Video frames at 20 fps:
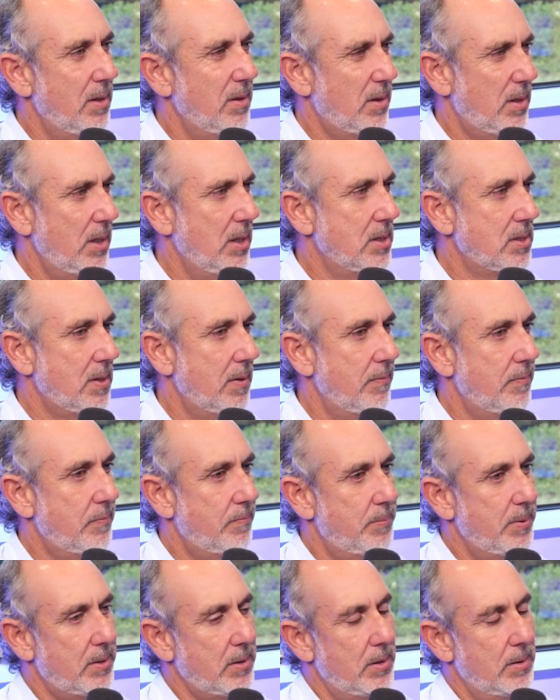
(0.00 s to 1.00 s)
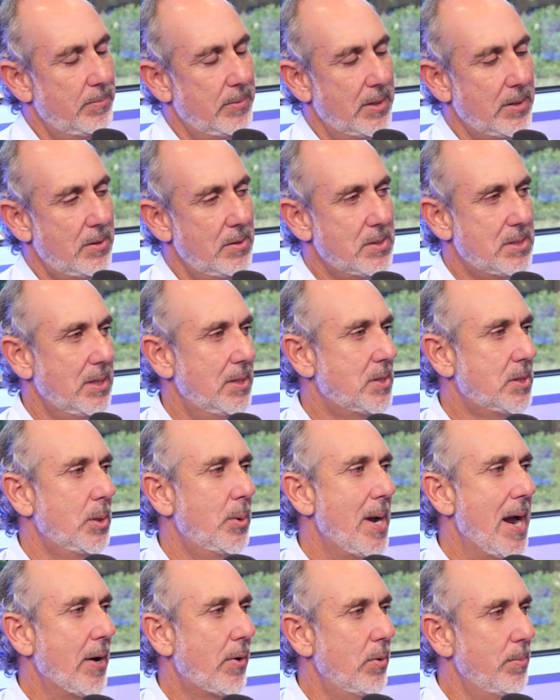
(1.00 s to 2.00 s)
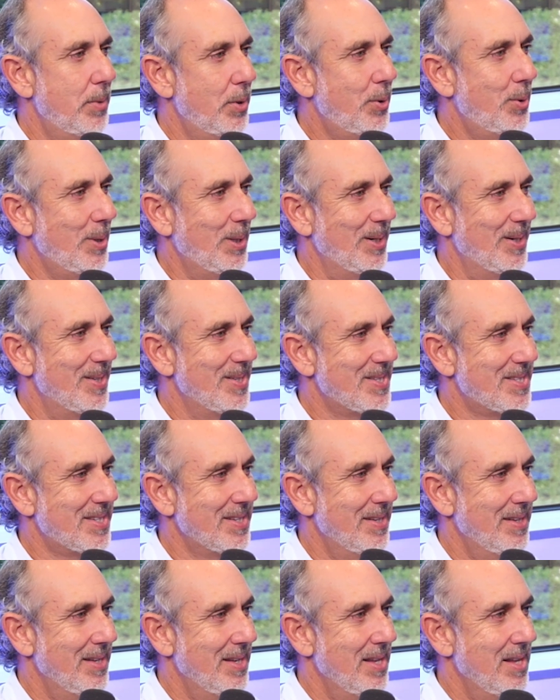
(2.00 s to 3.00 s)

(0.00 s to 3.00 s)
and things have become, like you said, so acrimonious